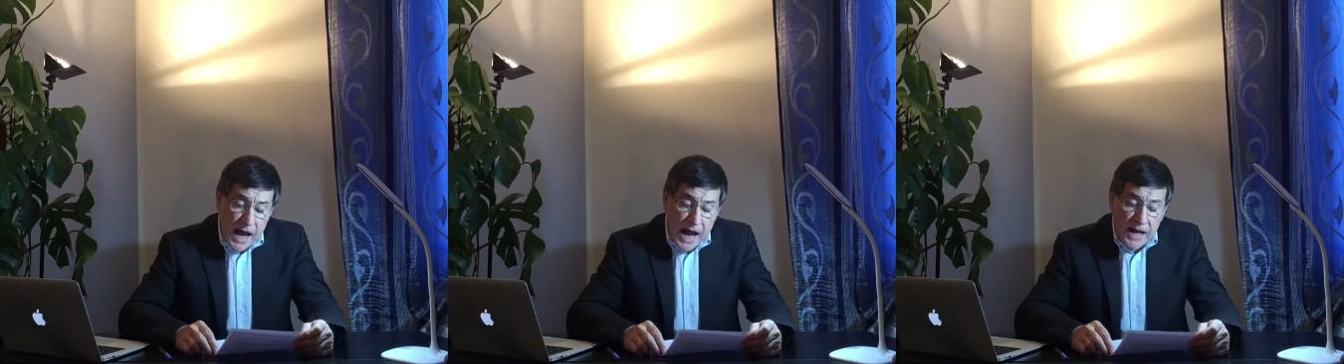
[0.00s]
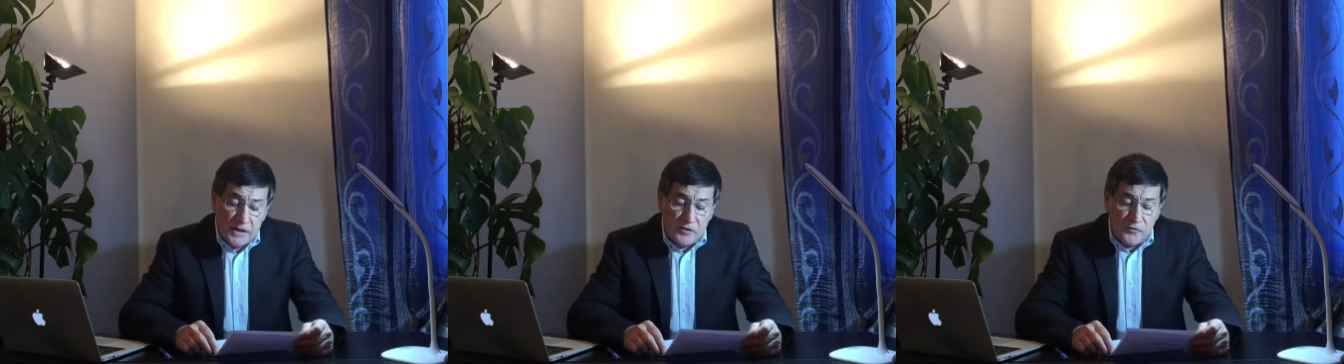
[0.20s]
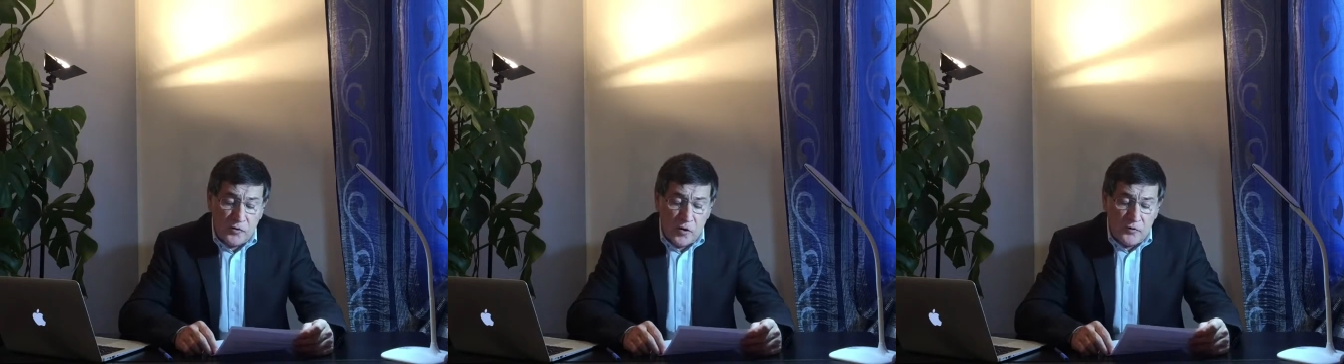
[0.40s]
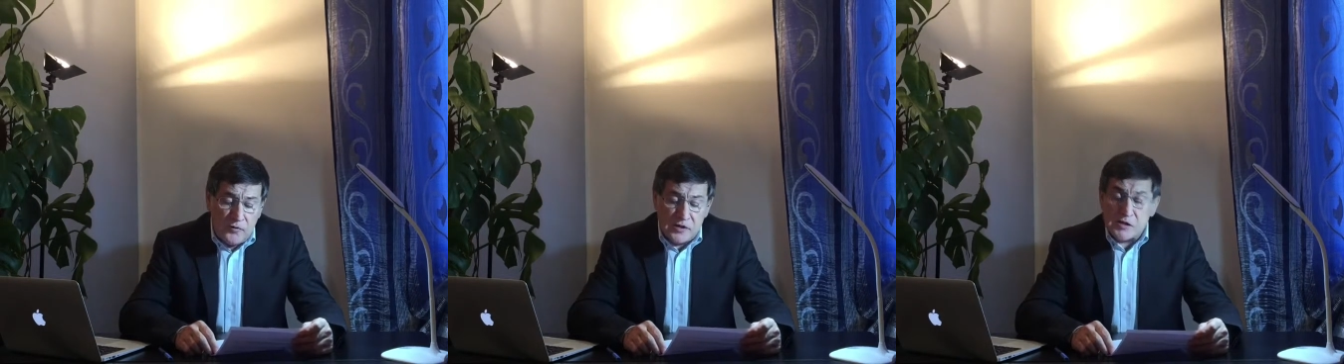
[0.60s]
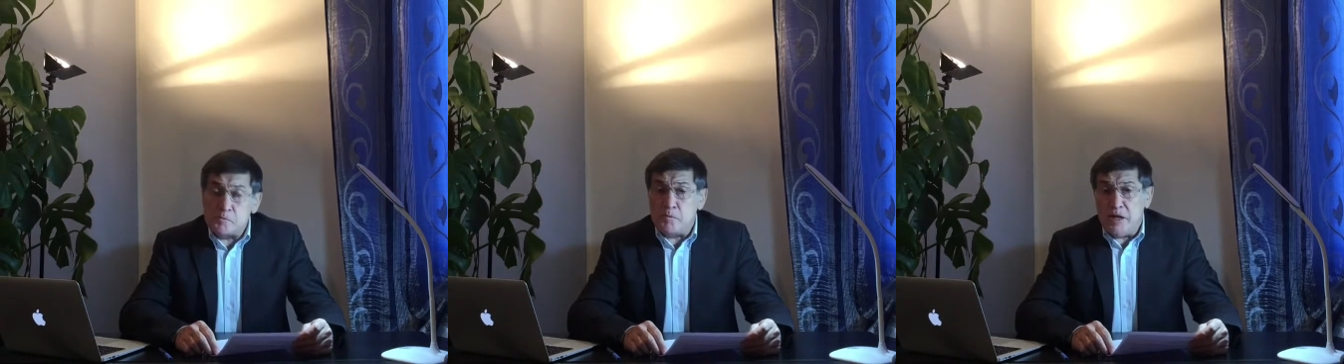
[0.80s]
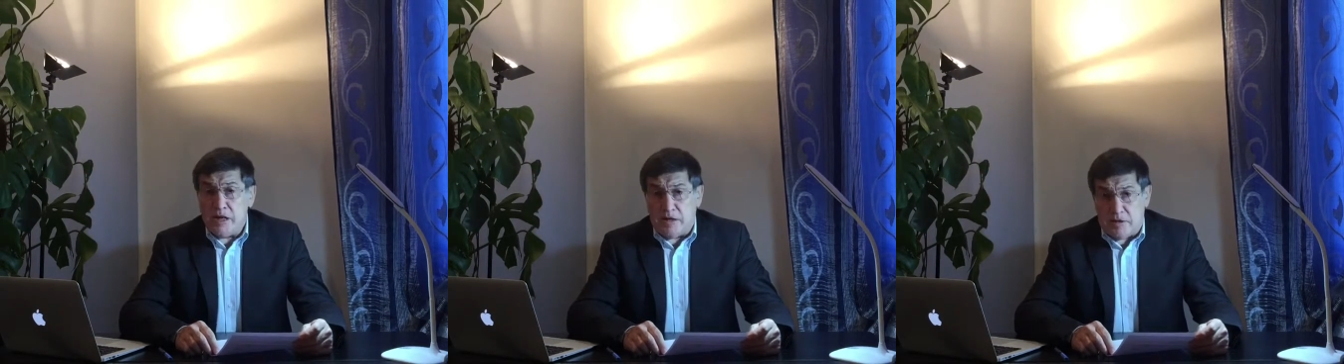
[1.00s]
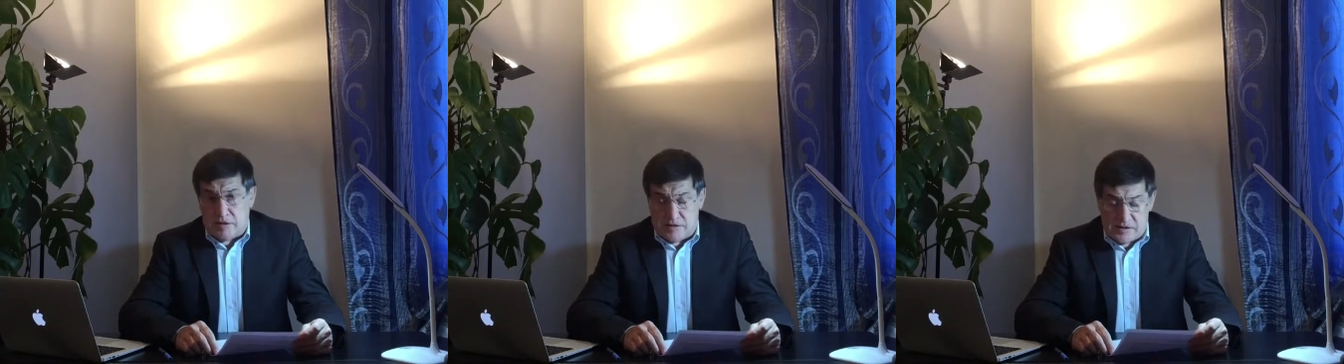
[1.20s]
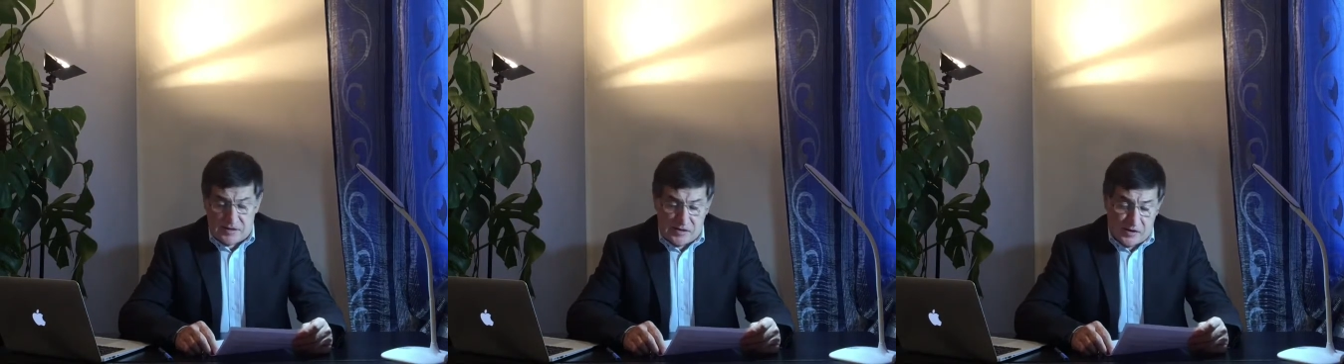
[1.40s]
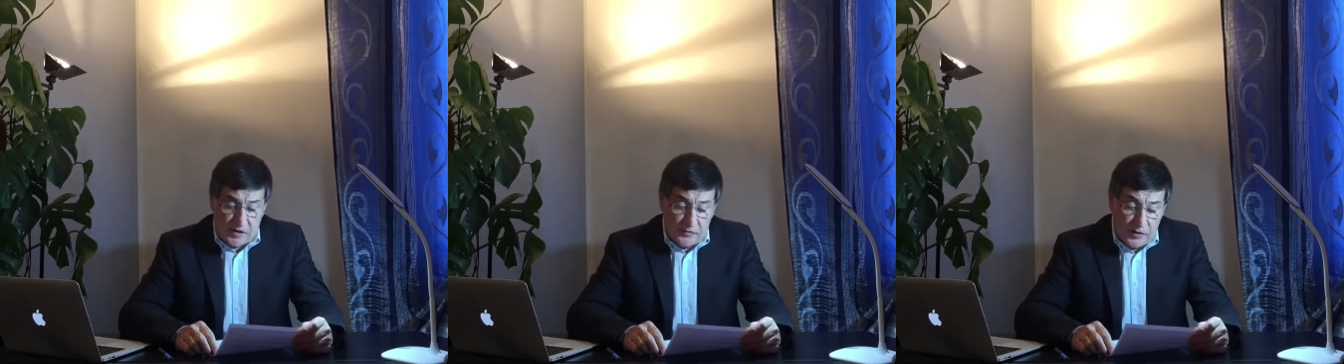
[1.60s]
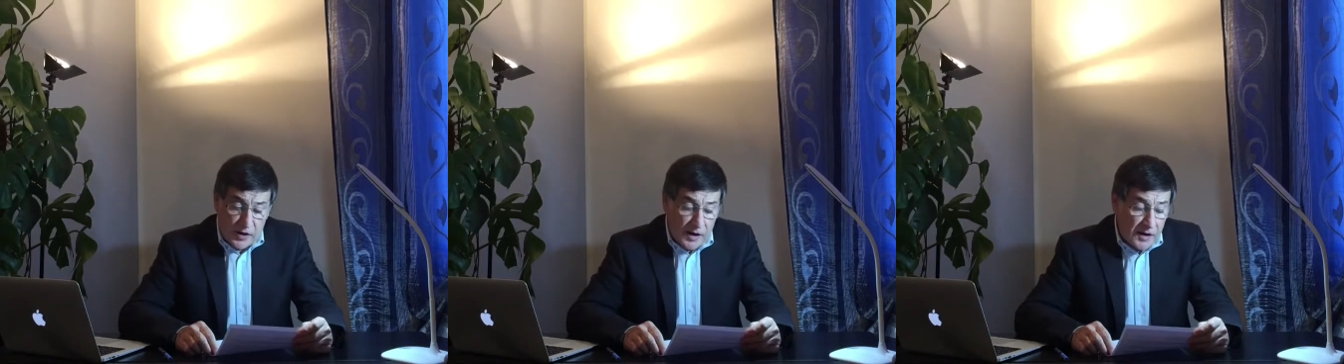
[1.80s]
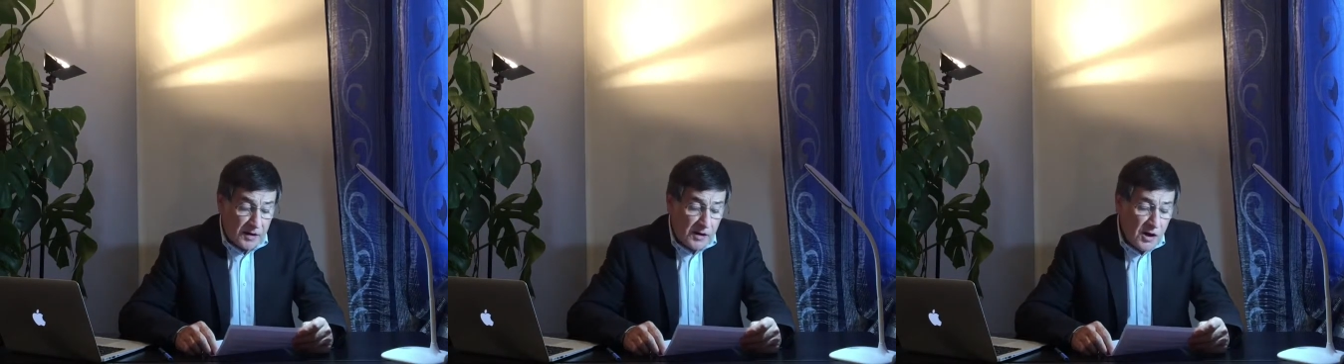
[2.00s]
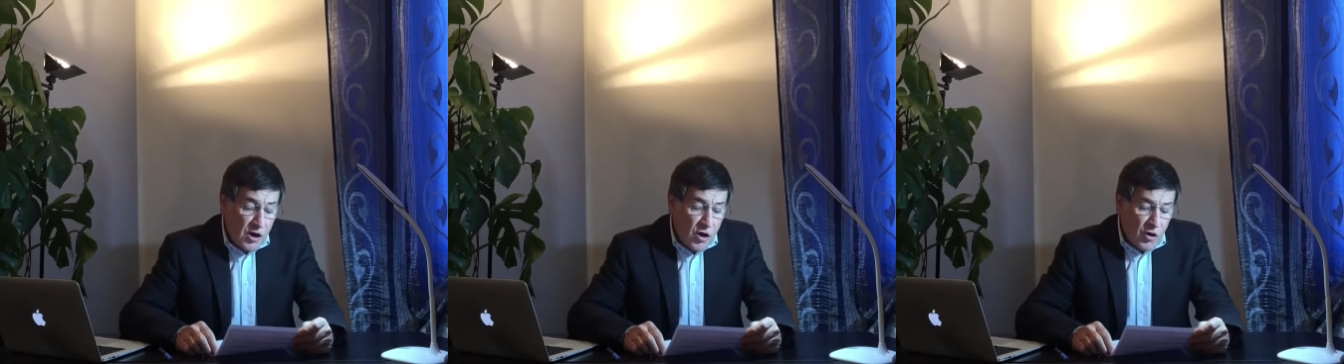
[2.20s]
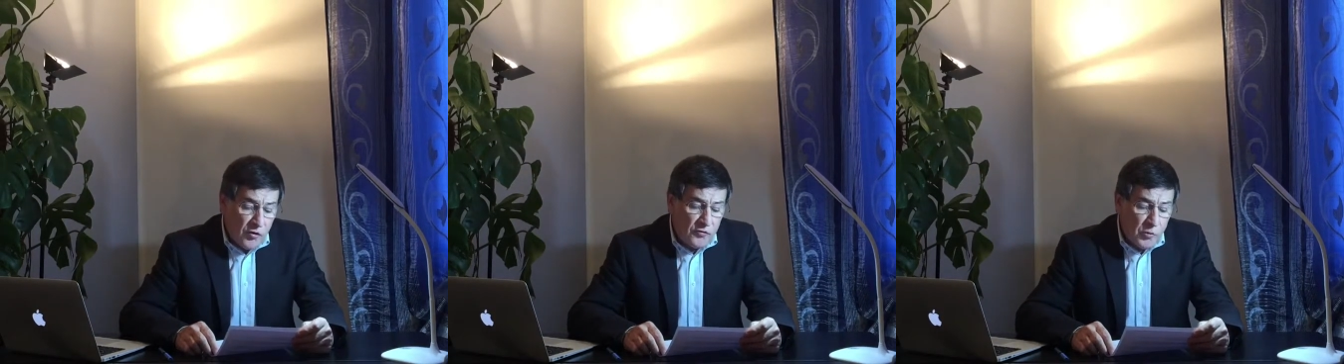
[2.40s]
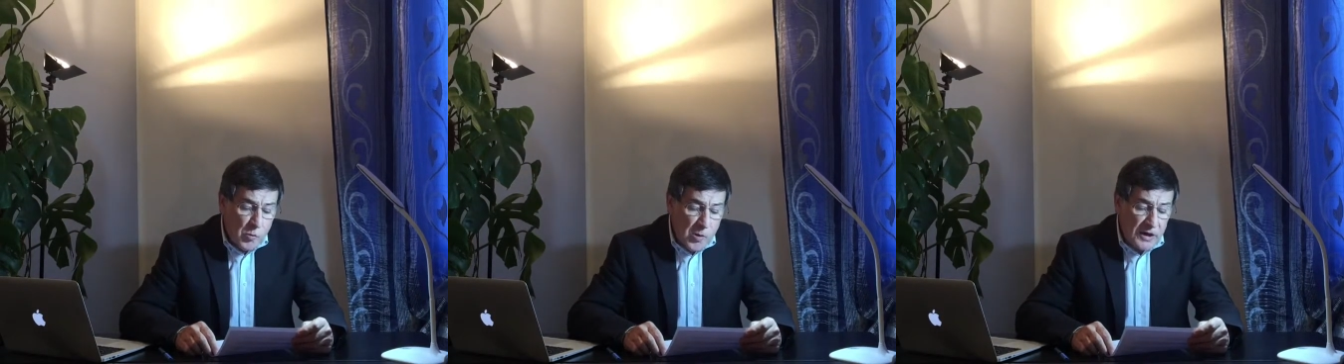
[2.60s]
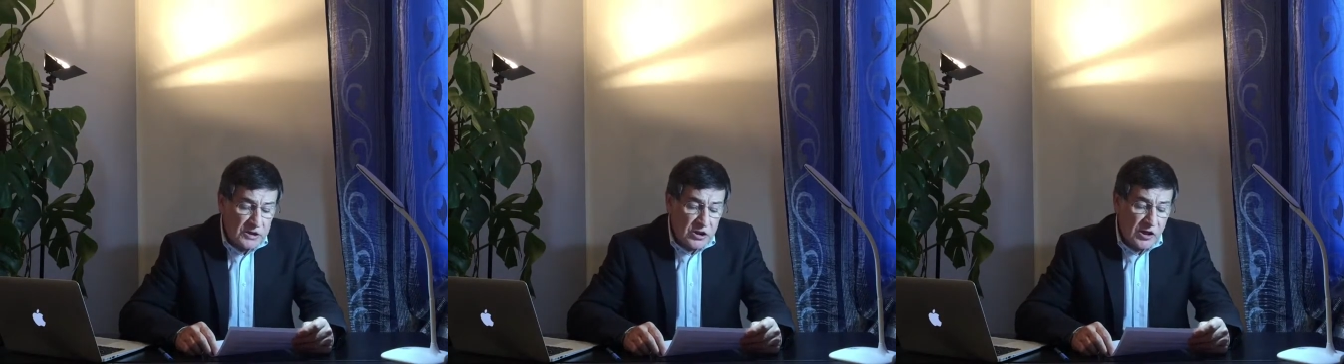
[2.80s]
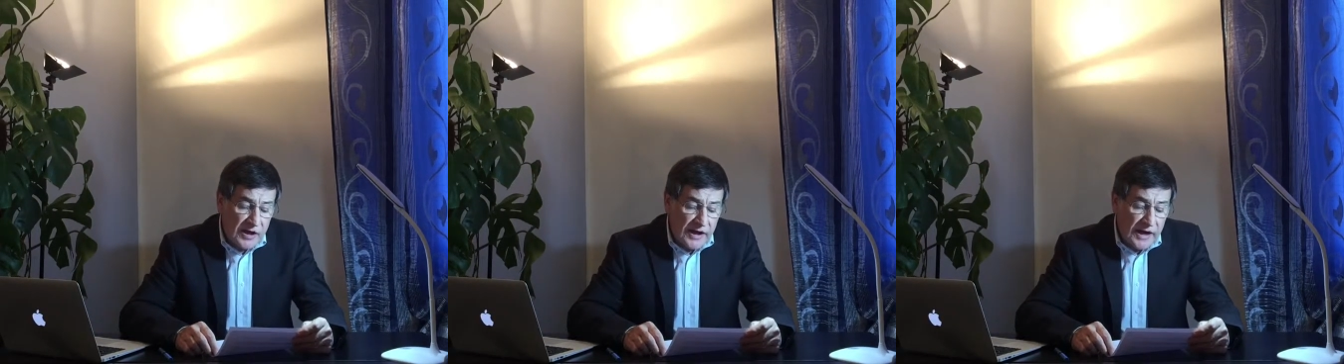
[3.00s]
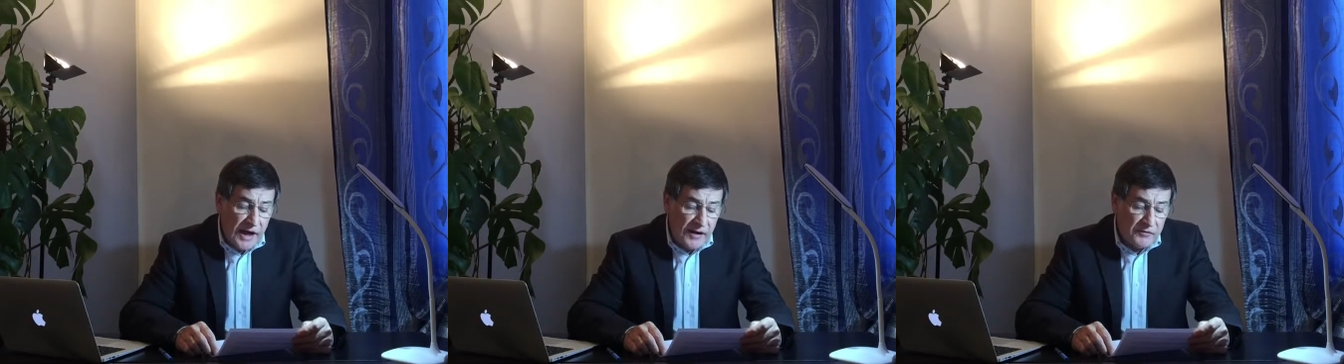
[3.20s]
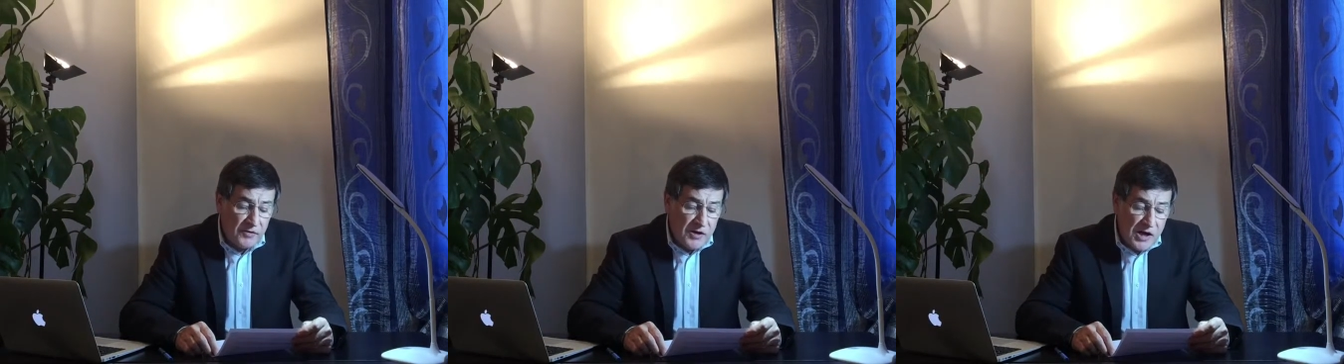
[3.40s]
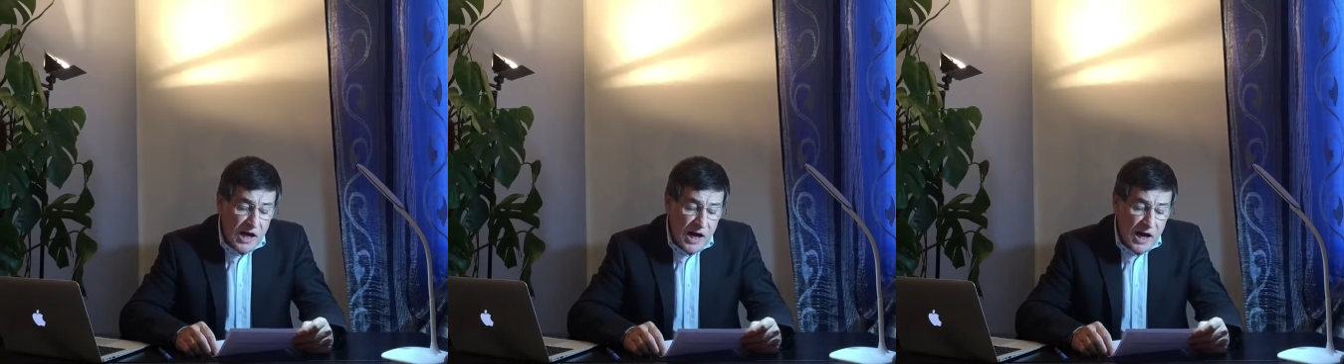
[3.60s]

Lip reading: and for the speakers, several of which I have